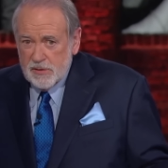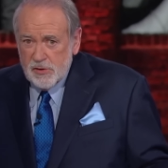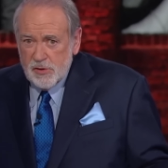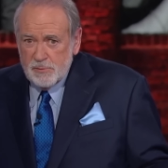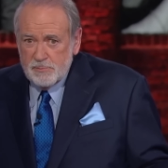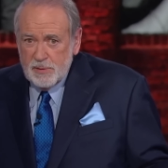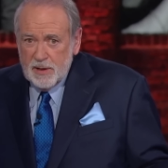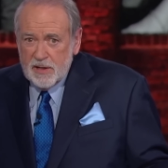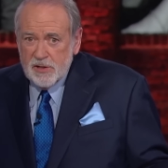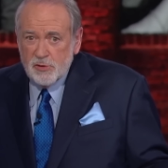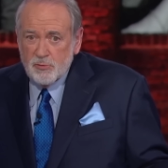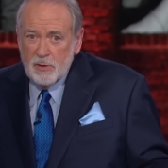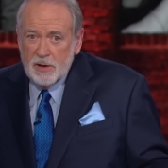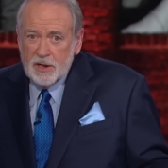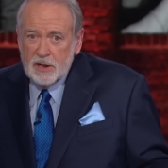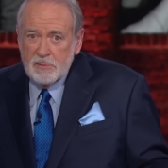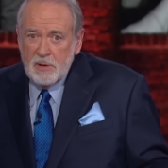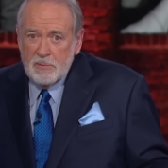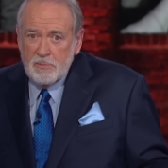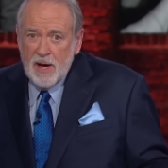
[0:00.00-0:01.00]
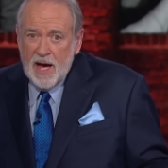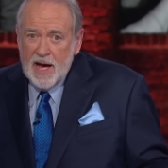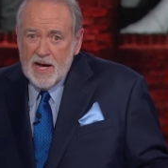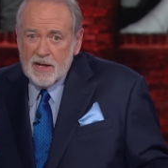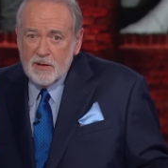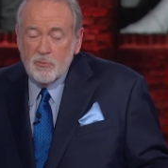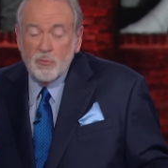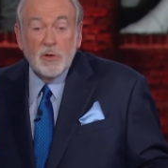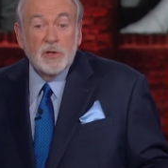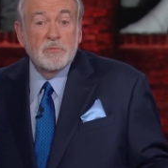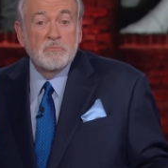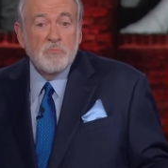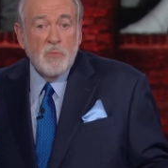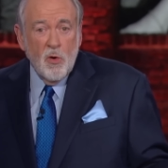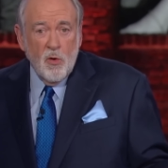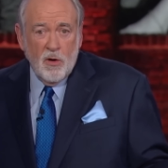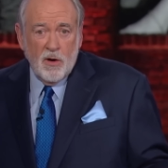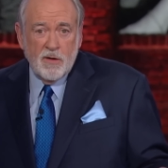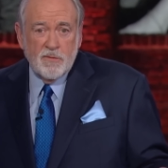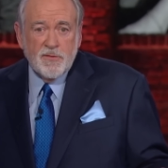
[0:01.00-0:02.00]
us, because we're going to be back with
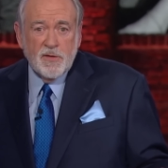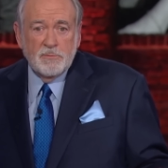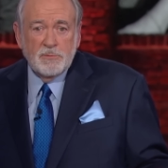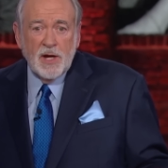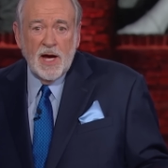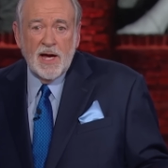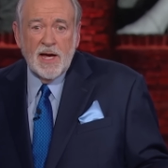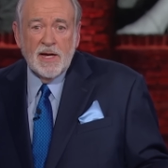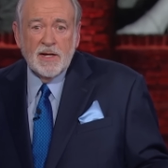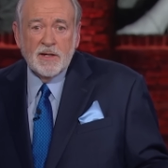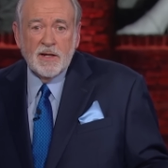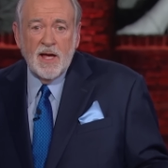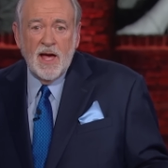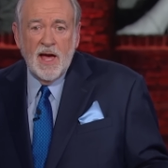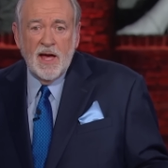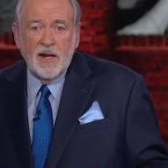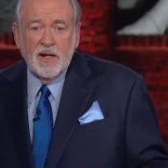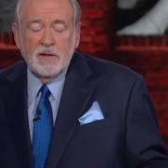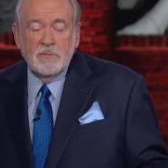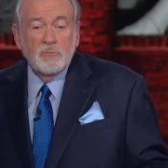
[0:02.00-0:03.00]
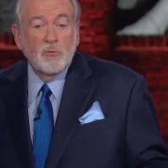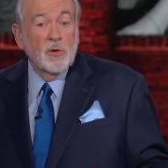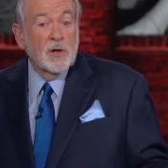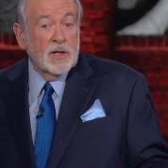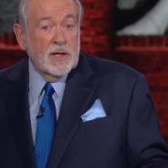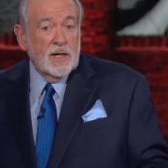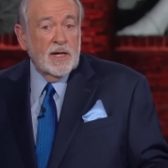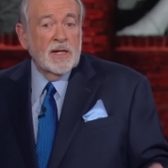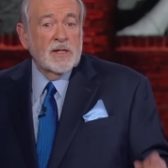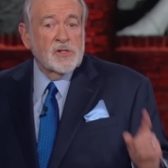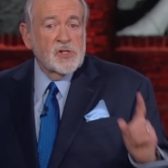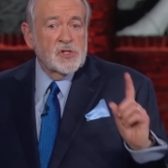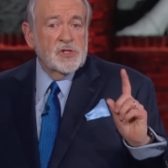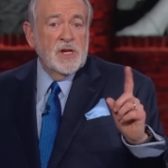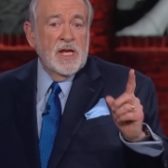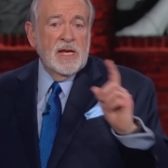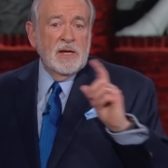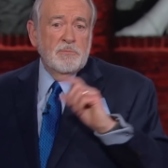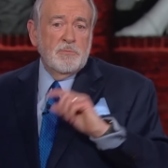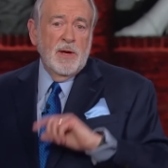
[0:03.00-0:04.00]
more from Dyan Cannon. We're going to get a
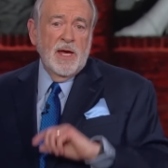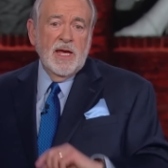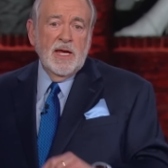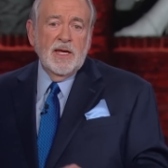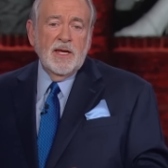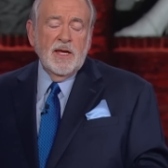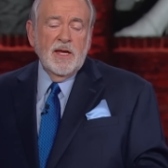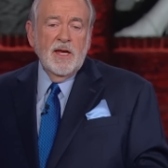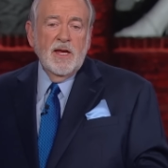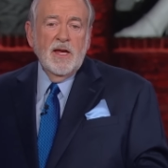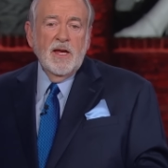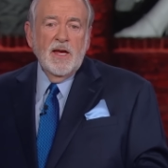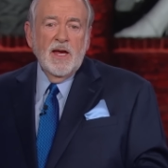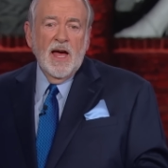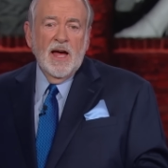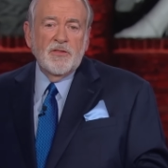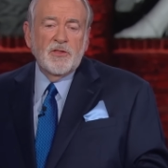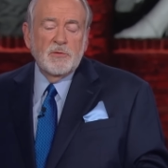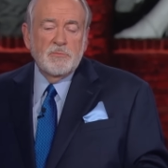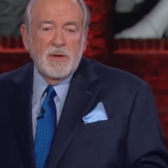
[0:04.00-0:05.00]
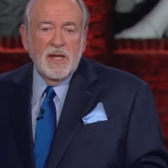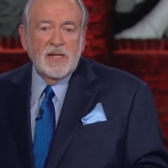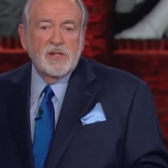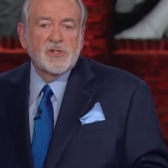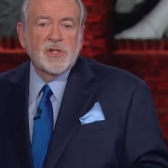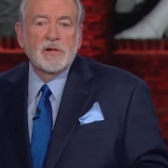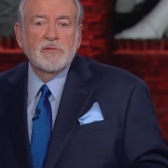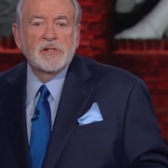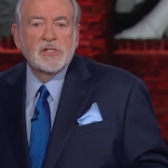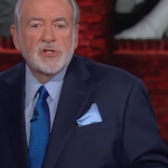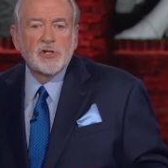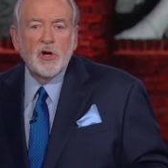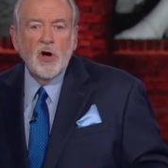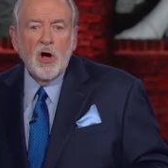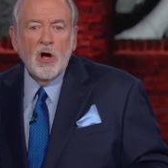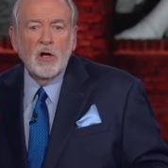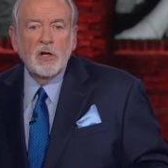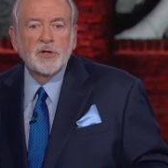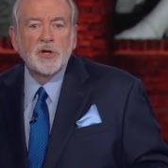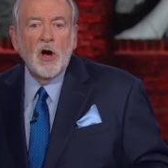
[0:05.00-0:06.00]
sneak peek at the miniseries
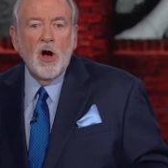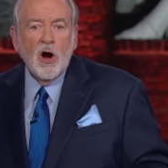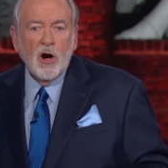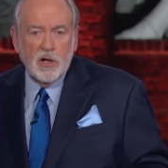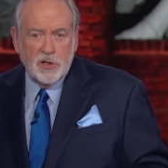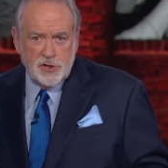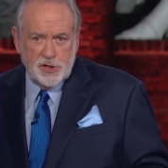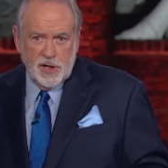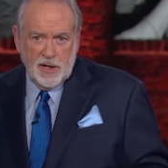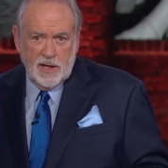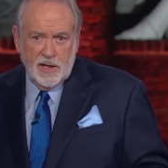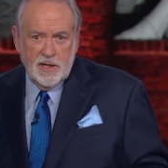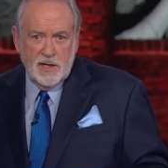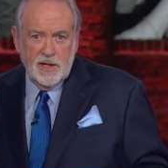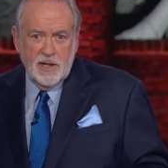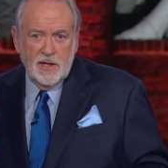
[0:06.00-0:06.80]
called Archie.